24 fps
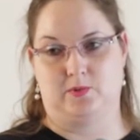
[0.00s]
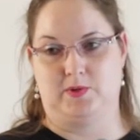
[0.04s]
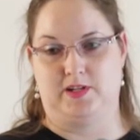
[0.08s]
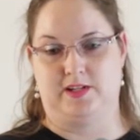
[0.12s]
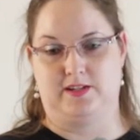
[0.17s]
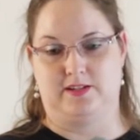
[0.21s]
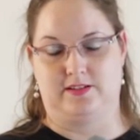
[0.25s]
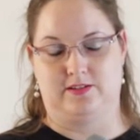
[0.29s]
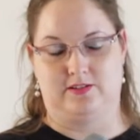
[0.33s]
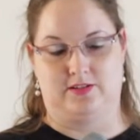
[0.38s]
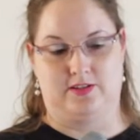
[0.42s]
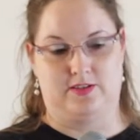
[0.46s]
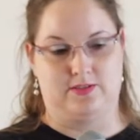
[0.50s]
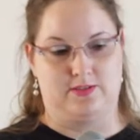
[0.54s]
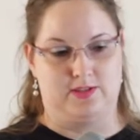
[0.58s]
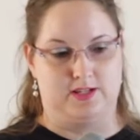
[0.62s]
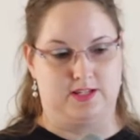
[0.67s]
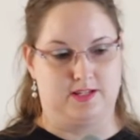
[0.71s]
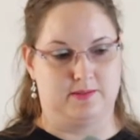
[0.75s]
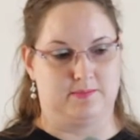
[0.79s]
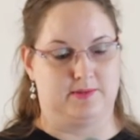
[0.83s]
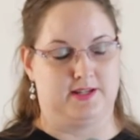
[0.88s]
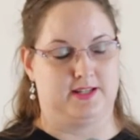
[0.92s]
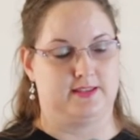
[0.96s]
We did not
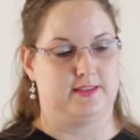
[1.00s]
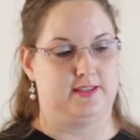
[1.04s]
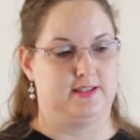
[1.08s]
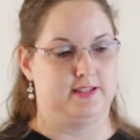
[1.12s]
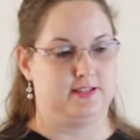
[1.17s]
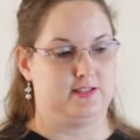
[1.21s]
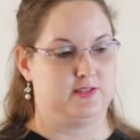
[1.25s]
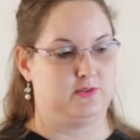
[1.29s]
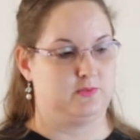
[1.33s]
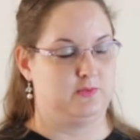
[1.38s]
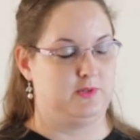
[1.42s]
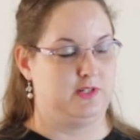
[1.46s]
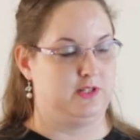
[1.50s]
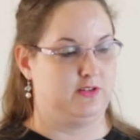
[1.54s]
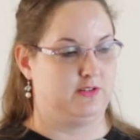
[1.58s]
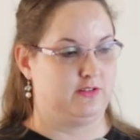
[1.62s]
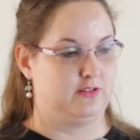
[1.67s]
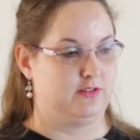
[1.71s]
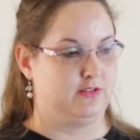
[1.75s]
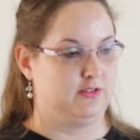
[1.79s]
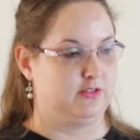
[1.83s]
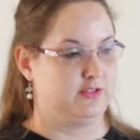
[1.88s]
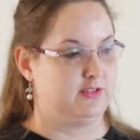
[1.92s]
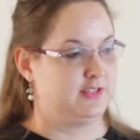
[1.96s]
think about this. We are
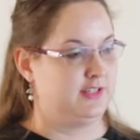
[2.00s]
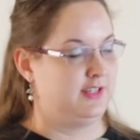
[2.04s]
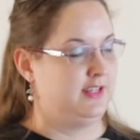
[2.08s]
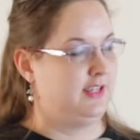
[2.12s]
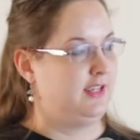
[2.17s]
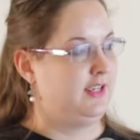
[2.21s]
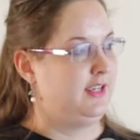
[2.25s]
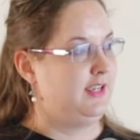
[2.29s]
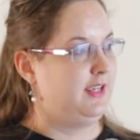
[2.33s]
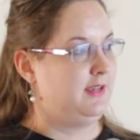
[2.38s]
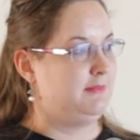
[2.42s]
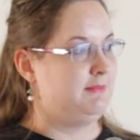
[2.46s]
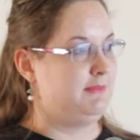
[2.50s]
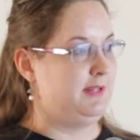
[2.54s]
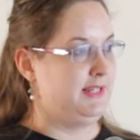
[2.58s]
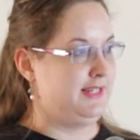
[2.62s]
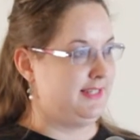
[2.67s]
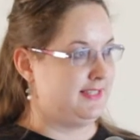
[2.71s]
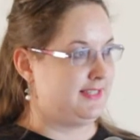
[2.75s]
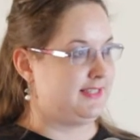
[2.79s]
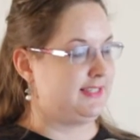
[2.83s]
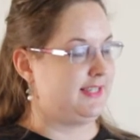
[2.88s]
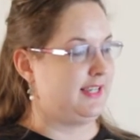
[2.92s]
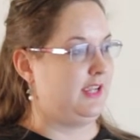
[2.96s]
not
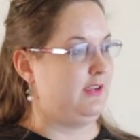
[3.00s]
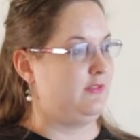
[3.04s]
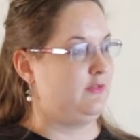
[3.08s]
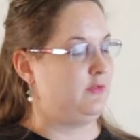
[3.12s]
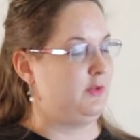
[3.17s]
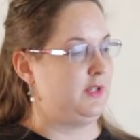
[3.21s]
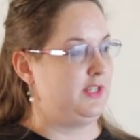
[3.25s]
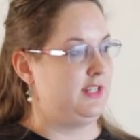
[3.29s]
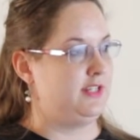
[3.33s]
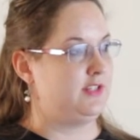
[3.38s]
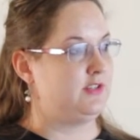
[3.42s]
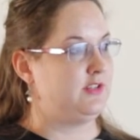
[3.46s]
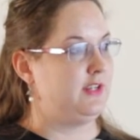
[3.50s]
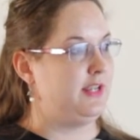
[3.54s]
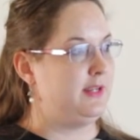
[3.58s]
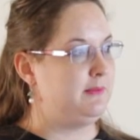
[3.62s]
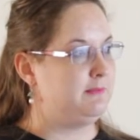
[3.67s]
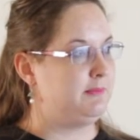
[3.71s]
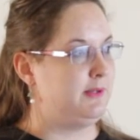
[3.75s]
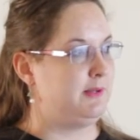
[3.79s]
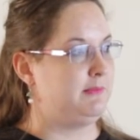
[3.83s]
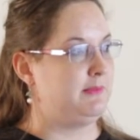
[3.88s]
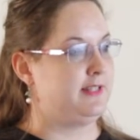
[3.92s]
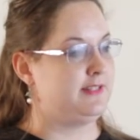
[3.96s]
being safe. We need to
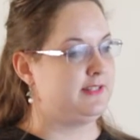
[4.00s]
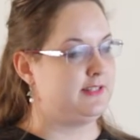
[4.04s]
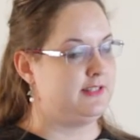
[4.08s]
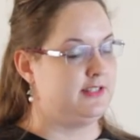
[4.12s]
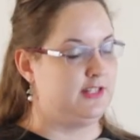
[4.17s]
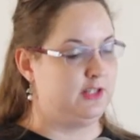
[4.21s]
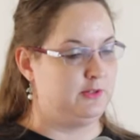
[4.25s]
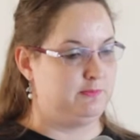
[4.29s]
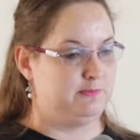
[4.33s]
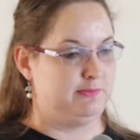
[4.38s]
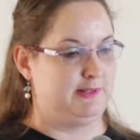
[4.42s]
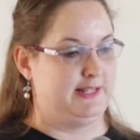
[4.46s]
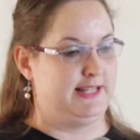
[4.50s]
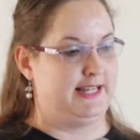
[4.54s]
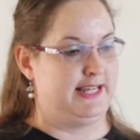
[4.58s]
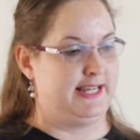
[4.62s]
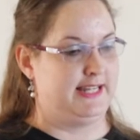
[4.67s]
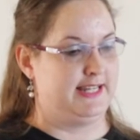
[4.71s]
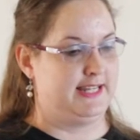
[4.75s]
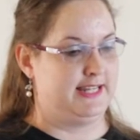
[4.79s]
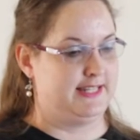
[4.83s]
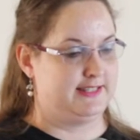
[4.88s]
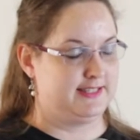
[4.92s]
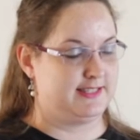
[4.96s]
implement a new
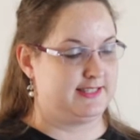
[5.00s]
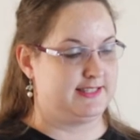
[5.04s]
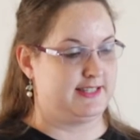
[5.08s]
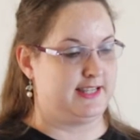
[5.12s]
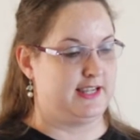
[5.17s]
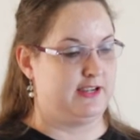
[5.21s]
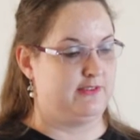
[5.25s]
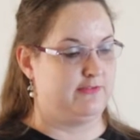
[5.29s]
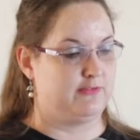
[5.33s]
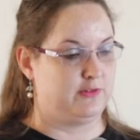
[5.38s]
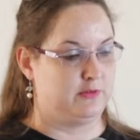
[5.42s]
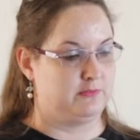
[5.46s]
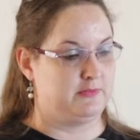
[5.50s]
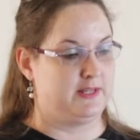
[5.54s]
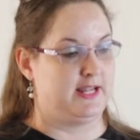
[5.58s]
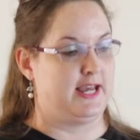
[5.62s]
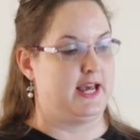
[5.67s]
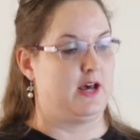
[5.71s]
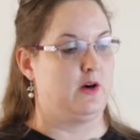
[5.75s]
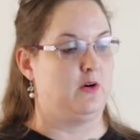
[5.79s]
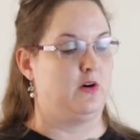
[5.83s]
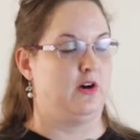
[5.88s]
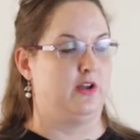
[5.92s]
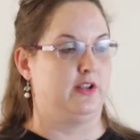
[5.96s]
plan and say from
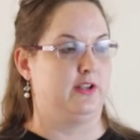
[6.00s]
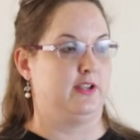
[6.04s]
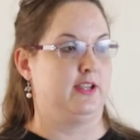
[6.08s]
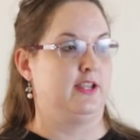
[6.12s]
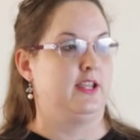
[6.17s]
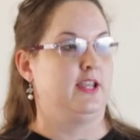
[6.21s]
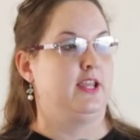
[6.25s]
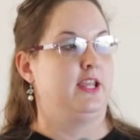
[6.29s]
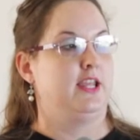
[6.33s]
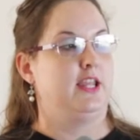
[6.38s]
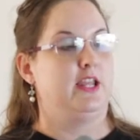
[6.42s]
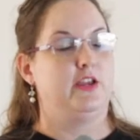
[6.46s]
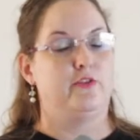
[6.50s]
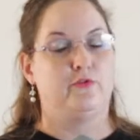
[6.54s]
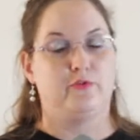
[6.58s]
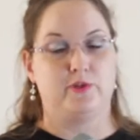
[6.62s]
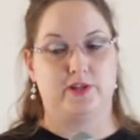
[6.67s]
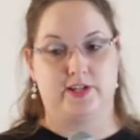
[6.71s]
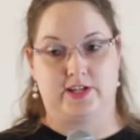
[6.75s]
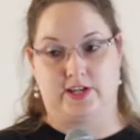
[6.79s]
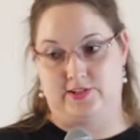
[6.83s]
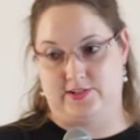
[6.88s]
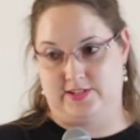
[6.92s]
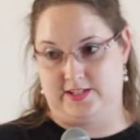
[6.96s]
now on, if
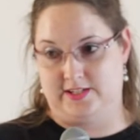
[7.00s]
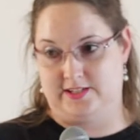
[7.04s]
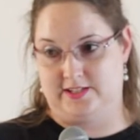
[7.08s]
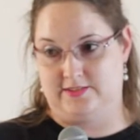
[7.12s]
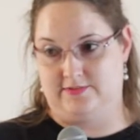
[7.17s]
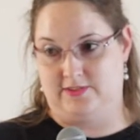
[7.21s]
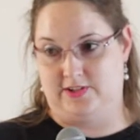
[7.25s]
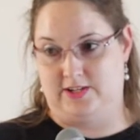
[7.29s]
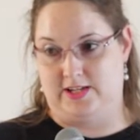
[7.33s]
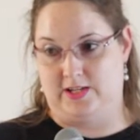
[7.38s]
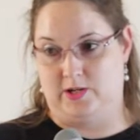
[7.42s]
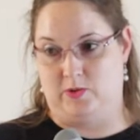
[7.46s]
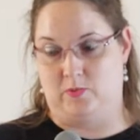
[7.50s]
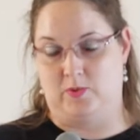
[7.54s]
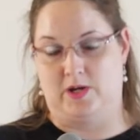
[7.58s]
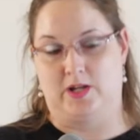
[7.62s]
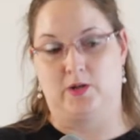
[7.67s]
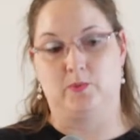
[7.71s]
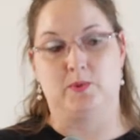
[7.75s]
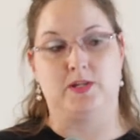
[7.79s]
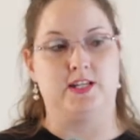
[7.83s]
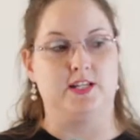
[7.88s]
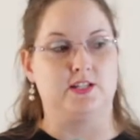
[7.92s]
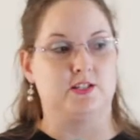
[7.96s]
we go to interview
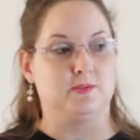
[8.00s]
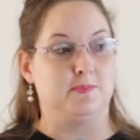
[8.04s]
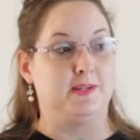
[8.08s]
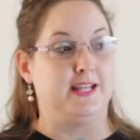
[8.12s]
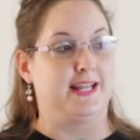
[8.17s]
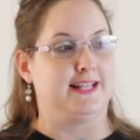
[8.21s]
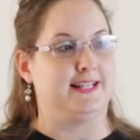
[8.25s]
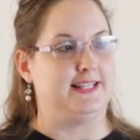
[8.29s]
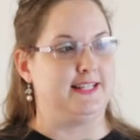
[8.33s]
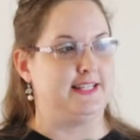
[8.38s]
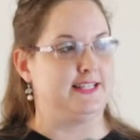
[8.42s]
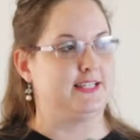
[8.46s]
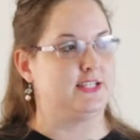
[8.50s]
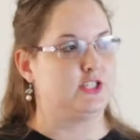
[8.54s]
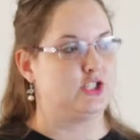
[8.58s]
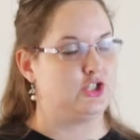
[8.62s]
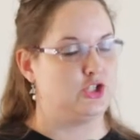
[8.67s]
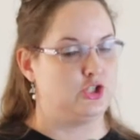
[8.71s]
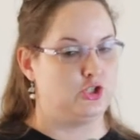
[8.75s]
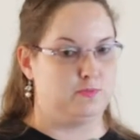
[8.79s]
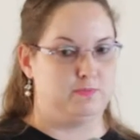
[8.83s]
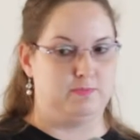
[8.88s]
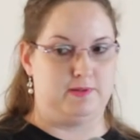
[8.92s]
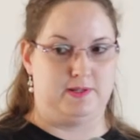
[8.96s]
anyone, we need to be at least
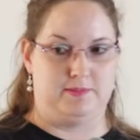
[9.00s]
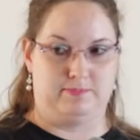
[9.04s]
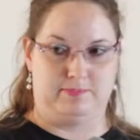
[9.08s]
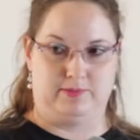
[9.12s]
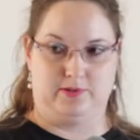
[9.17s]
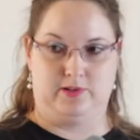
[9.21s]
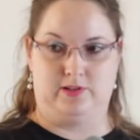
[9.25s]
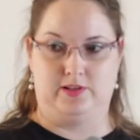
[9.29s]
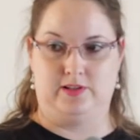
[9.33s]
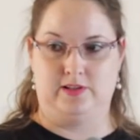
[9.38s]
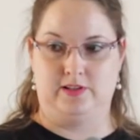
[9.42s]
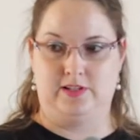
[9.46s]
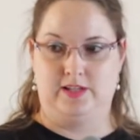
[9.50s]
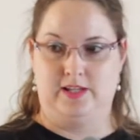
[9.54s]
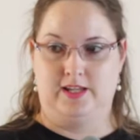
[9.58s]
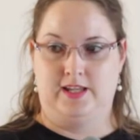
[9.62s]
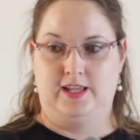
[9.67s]
2 people.